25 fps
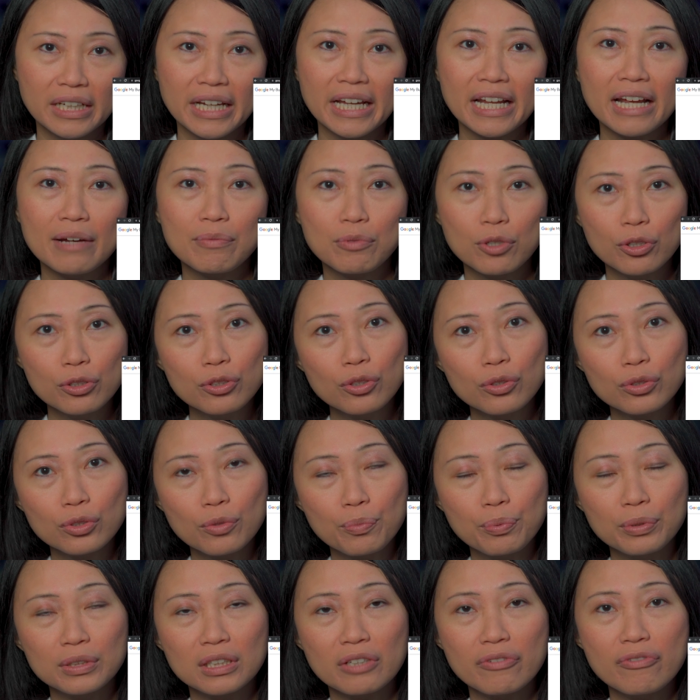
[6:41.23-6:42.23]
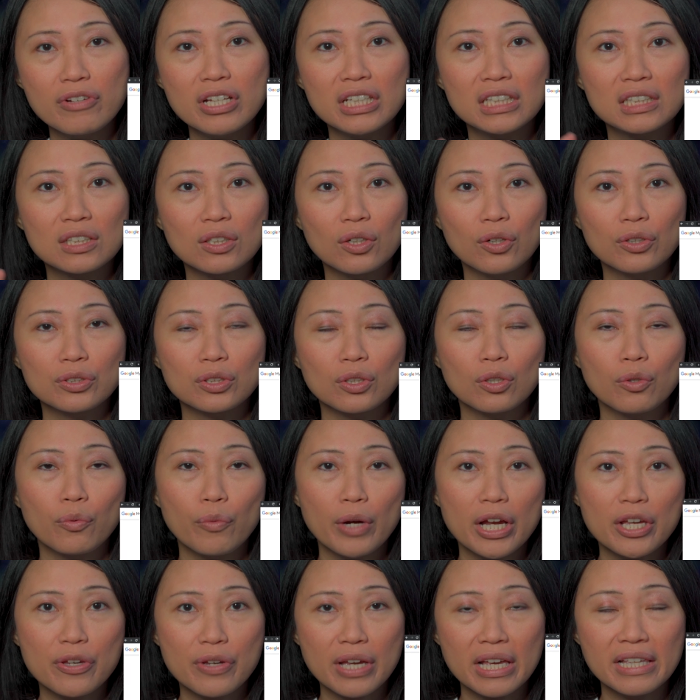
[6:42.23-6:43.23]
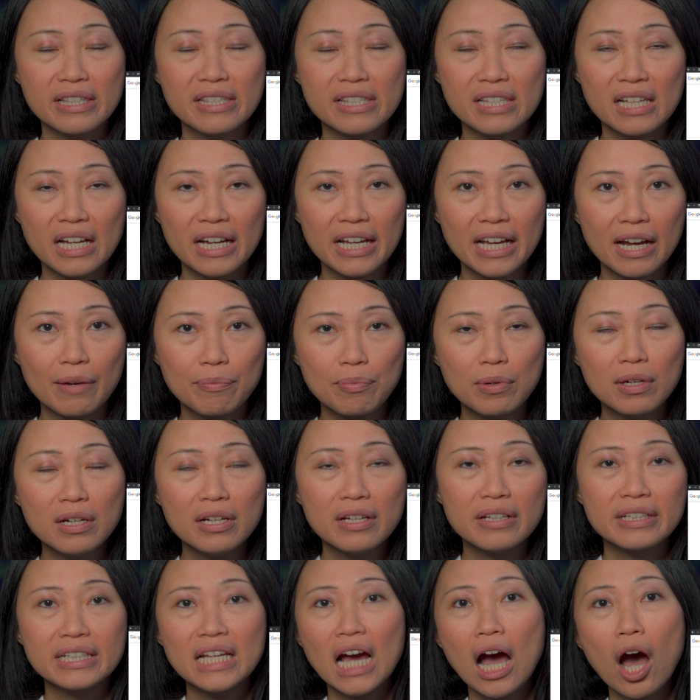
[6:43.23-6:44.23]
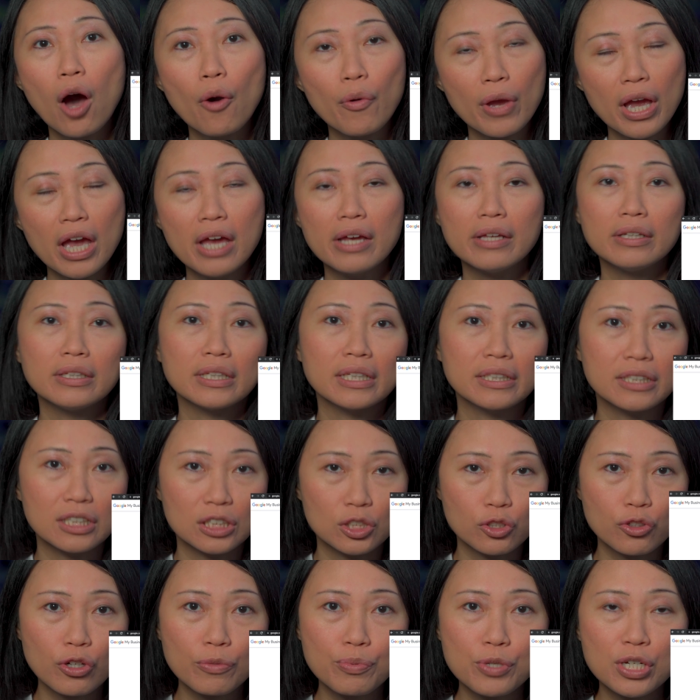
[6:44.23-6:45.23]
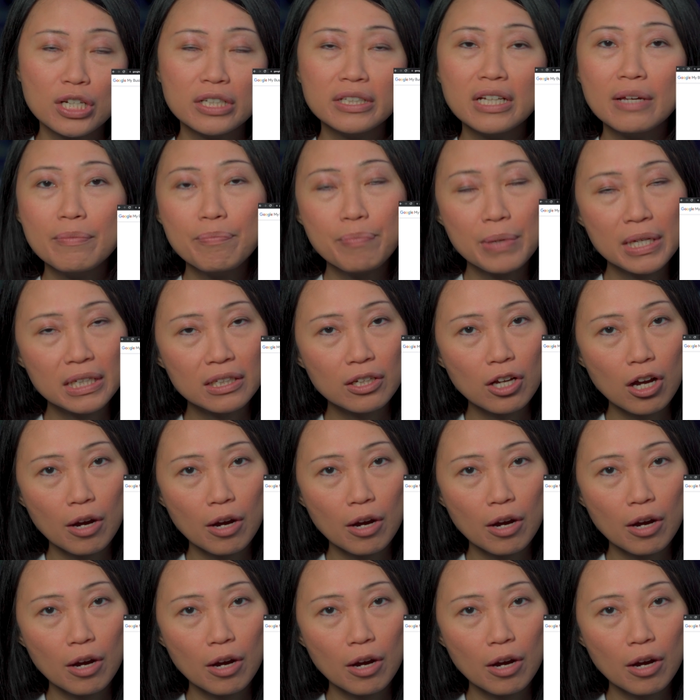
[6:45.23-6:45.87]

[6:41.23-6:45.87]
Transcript: And I'm going to also put the resource on where you can sign up down in the description and pin